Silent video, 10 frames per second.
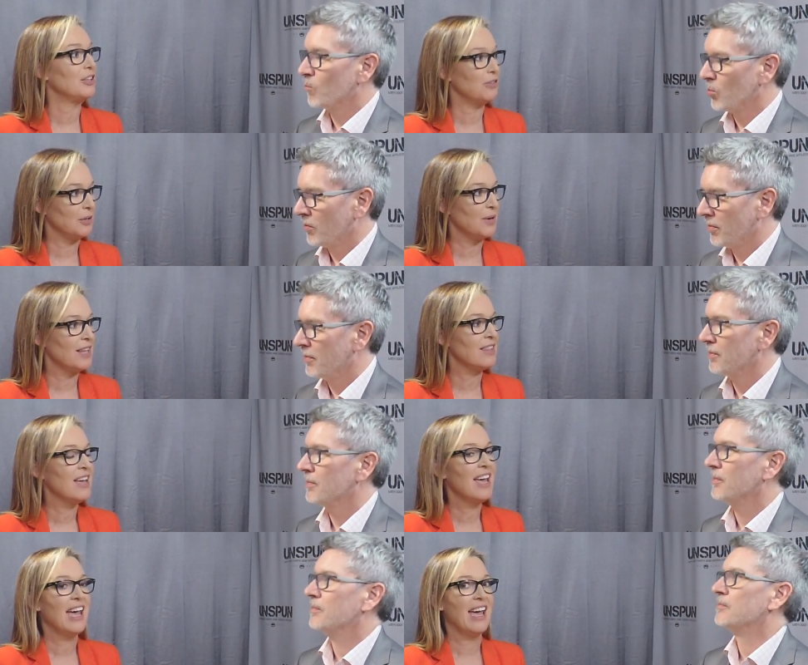Speaker 1: agree with.
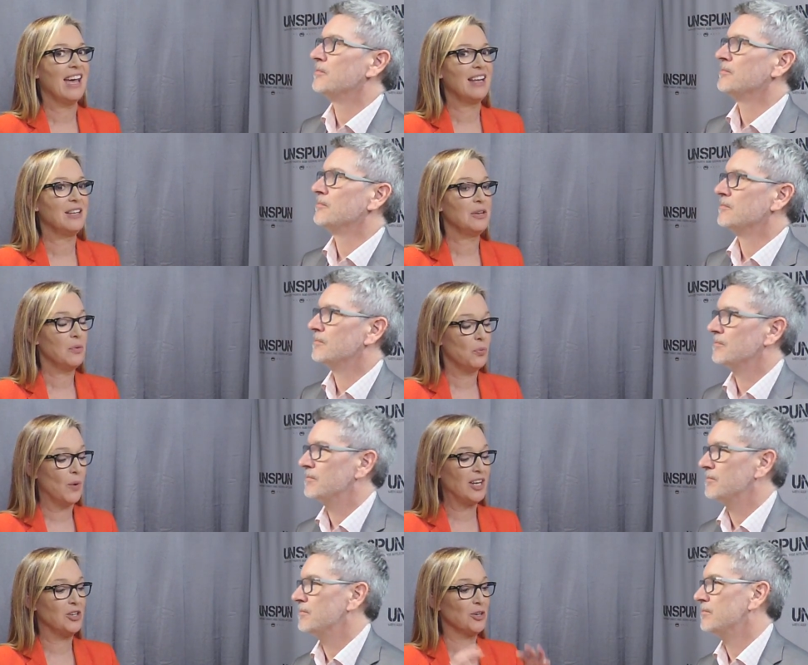And
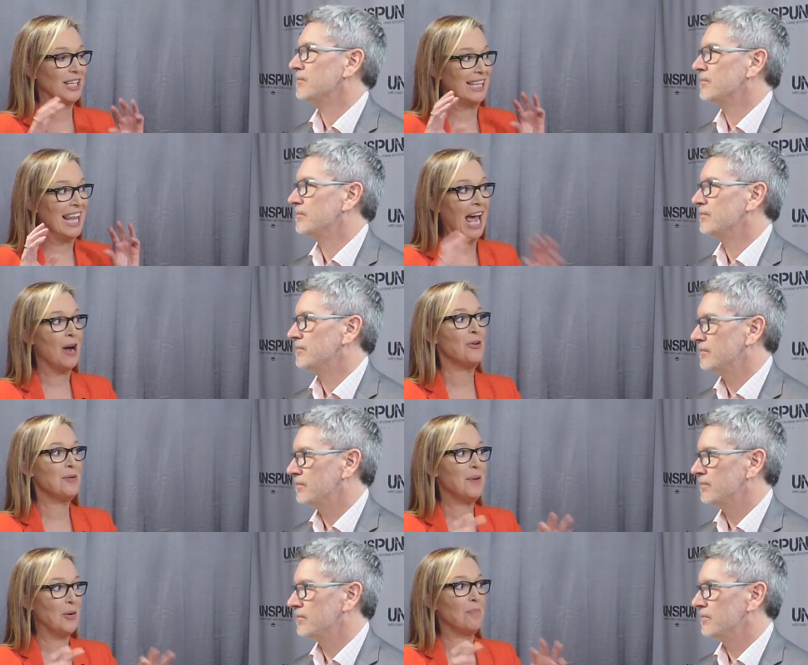when you're loud
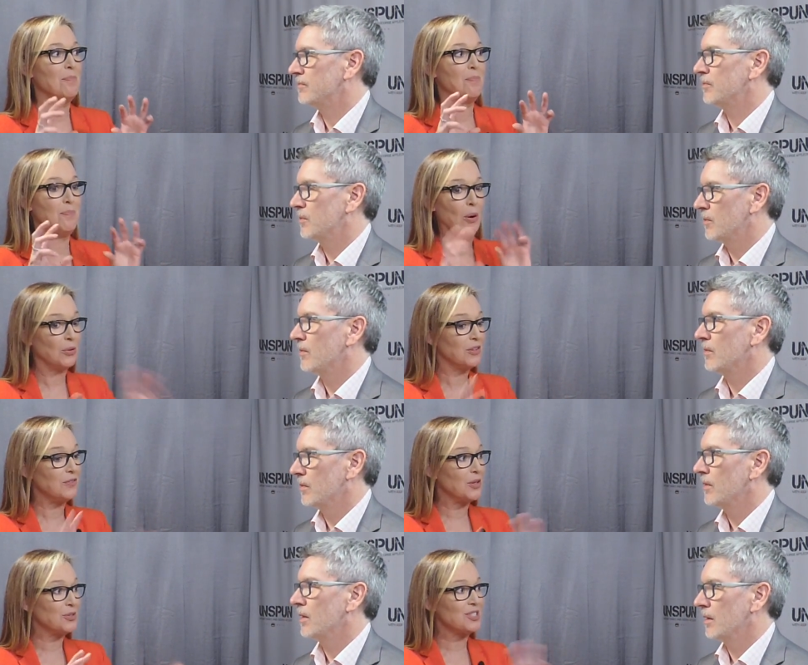about both
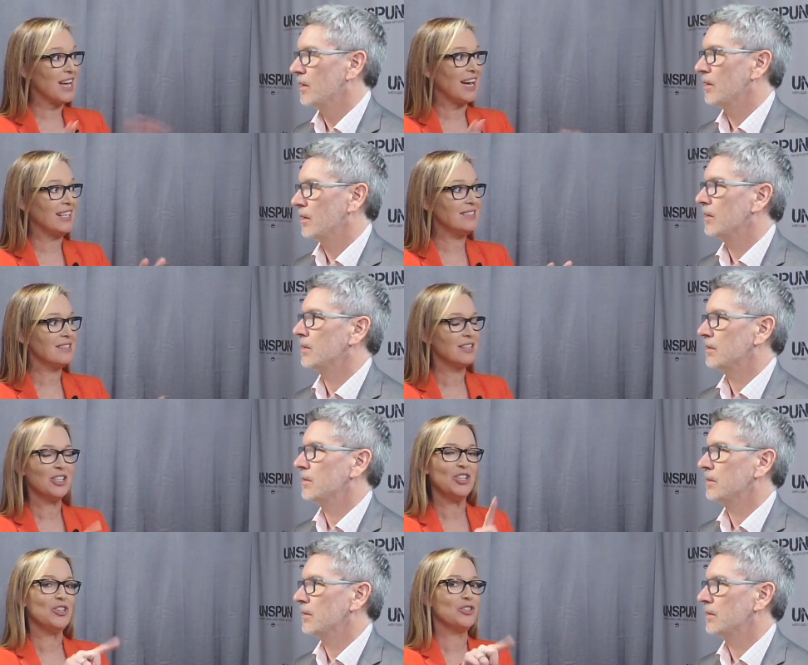of those sides,
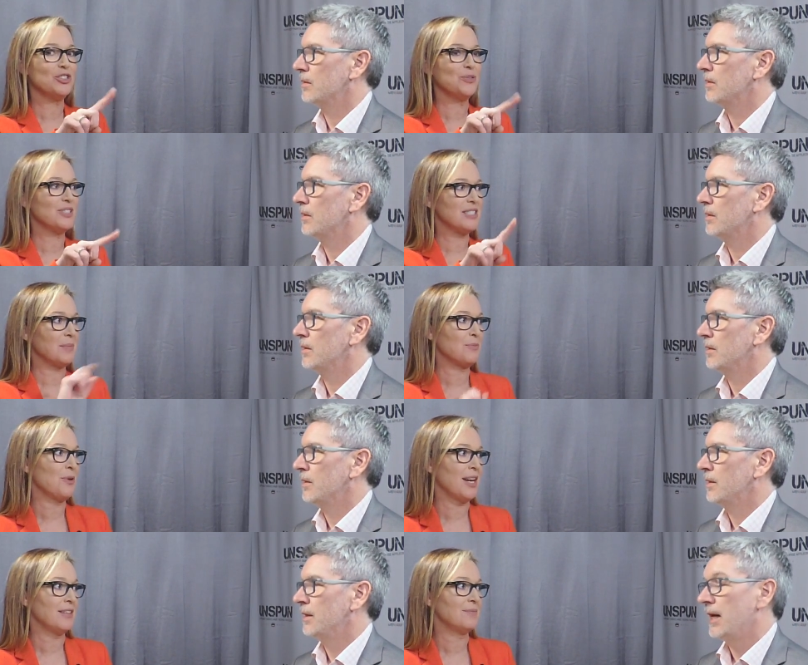you're doing something
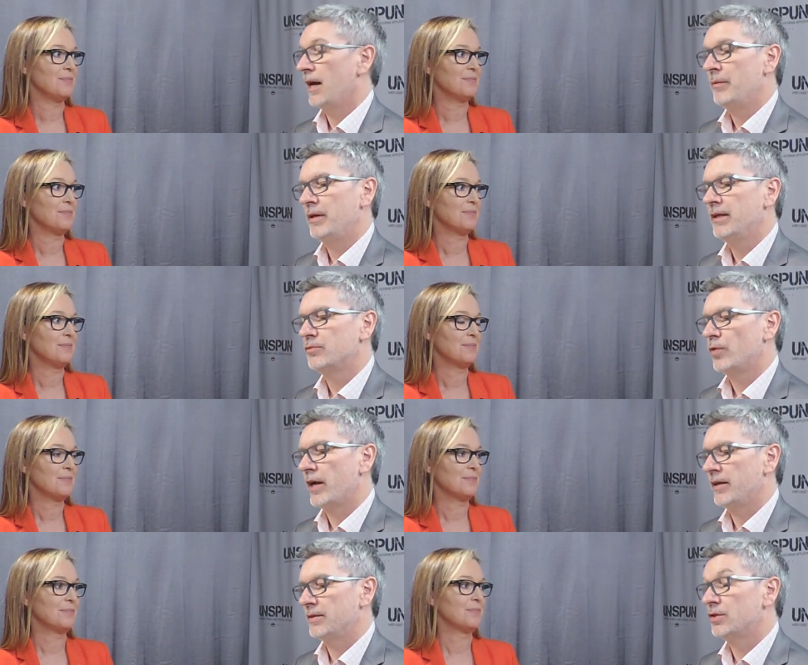right.
Speaker 2: Yeah, I mean, his
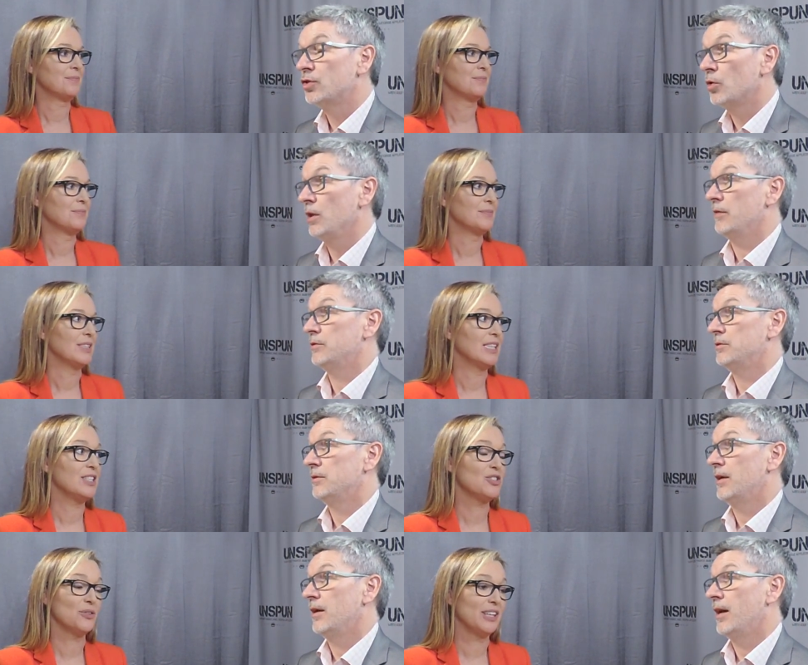writing is so clever.
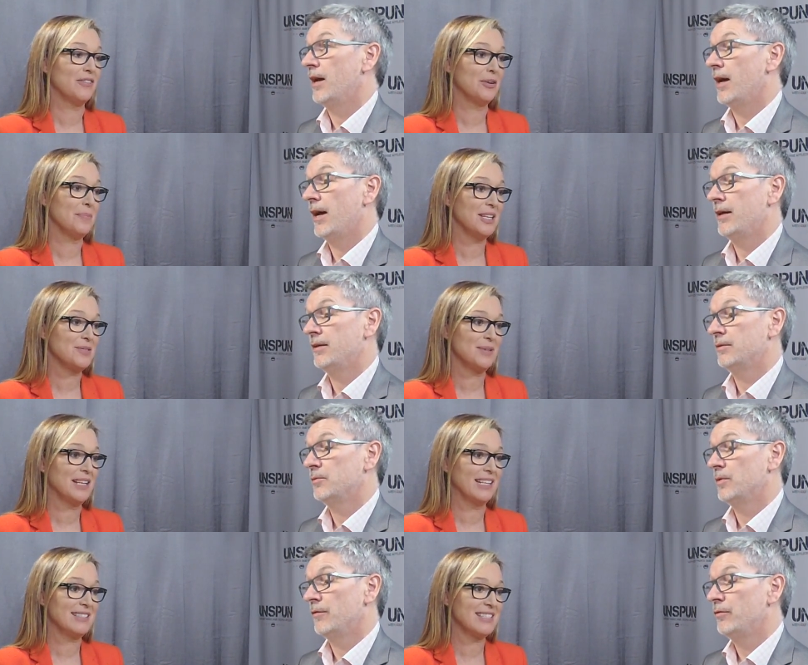
Speaker 1: It's so clever, it makes me
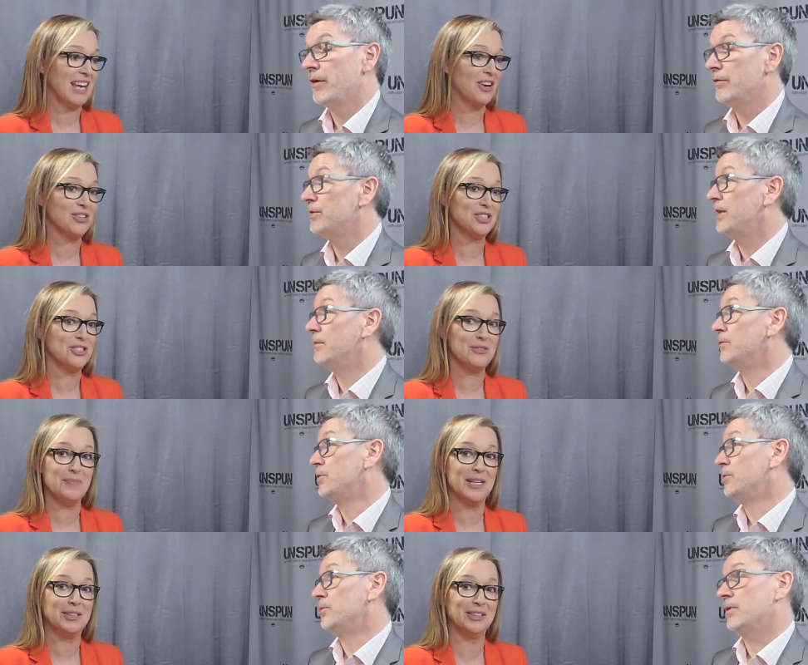like scared to do
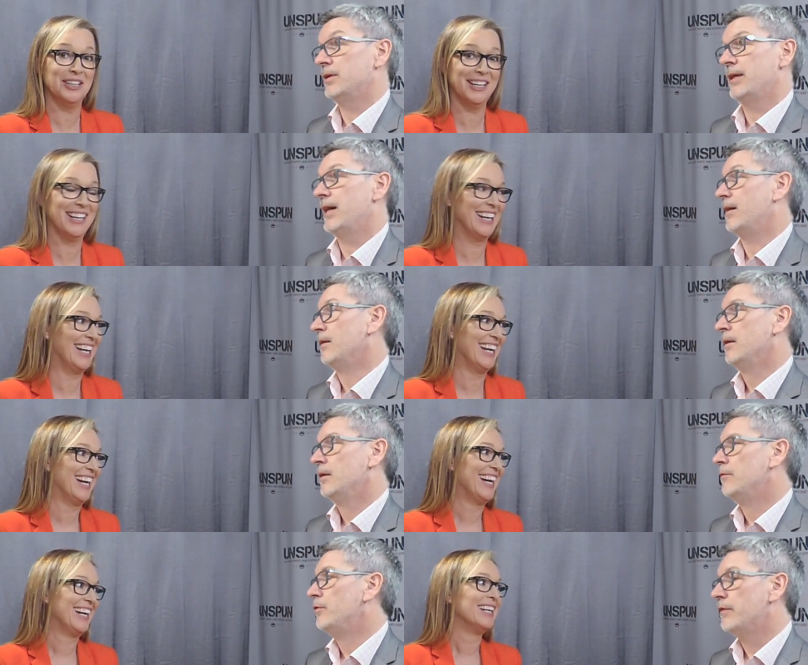the middle. Yeah,
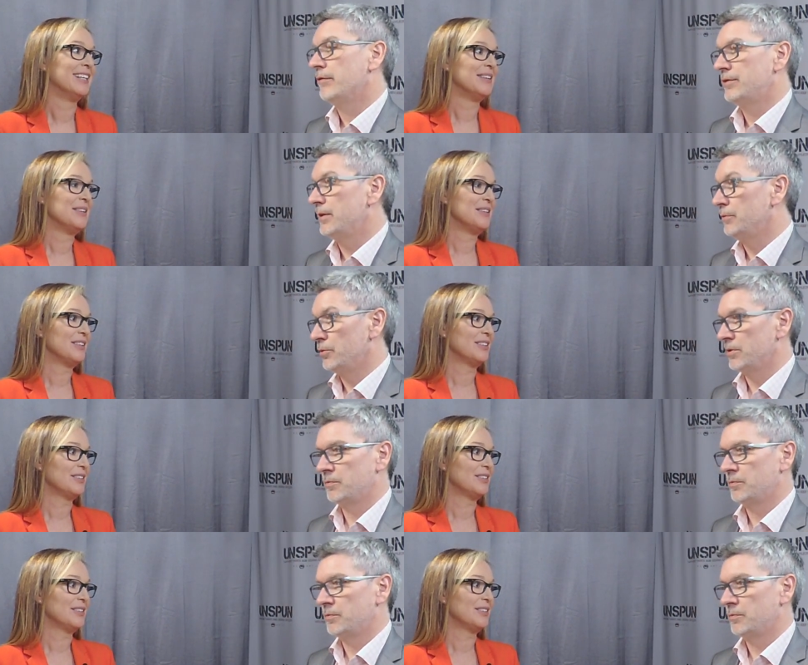if you've ever seen him do a